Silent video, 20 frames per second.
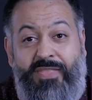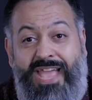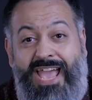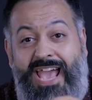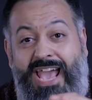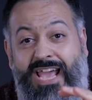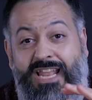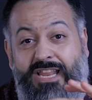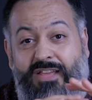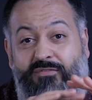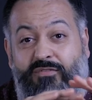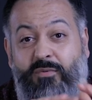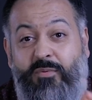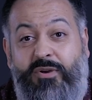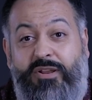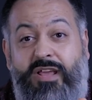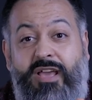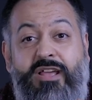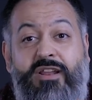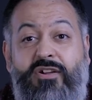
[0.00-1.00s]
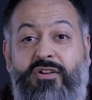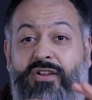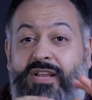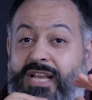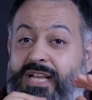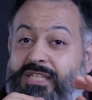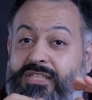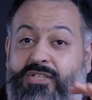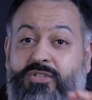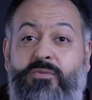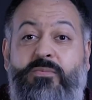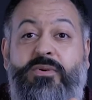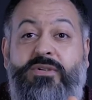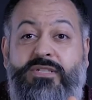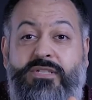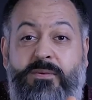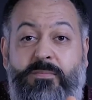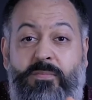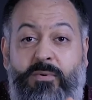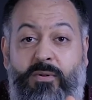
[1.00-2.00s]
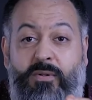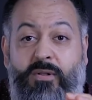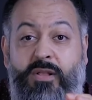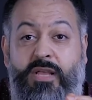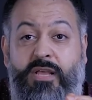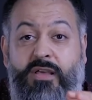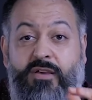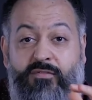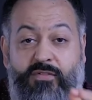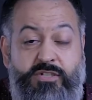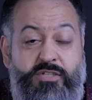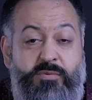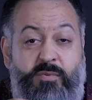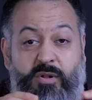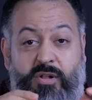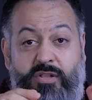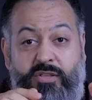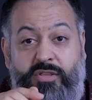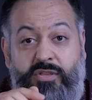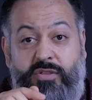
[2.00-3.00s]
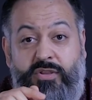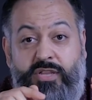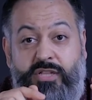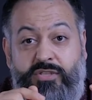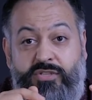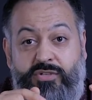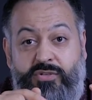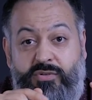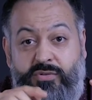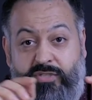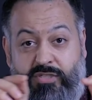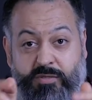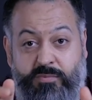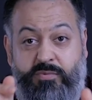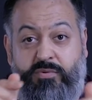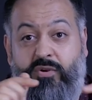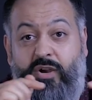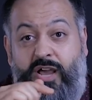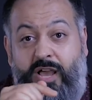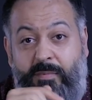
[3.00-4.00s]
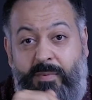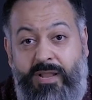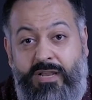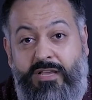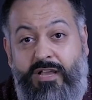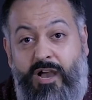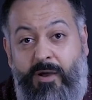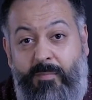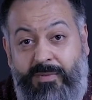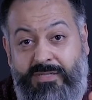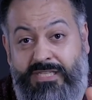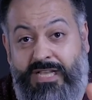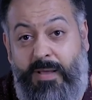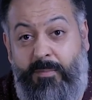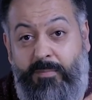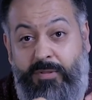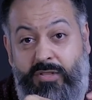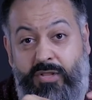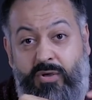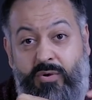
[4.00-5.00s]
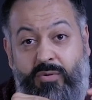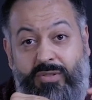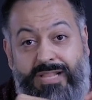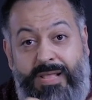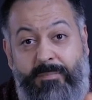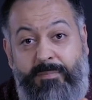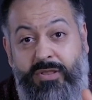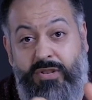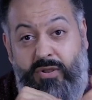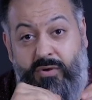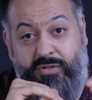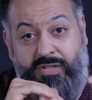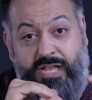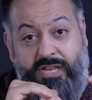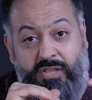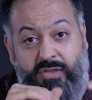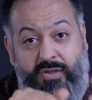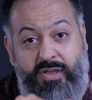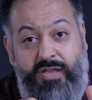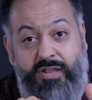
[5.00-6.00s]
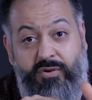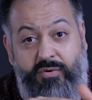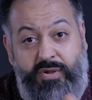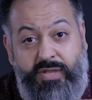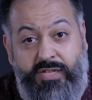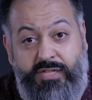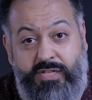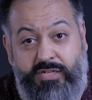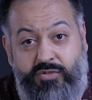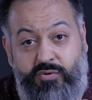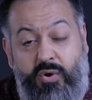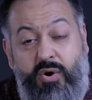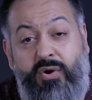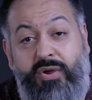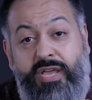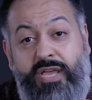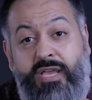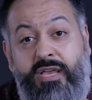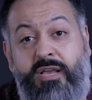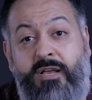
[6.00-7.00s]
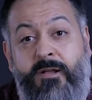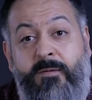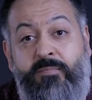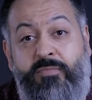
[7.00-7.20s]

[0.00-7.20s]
And if you want to enter, it's super simple. First of all, you need to subscribe and comment down below. Let me know that you're entering the drawing.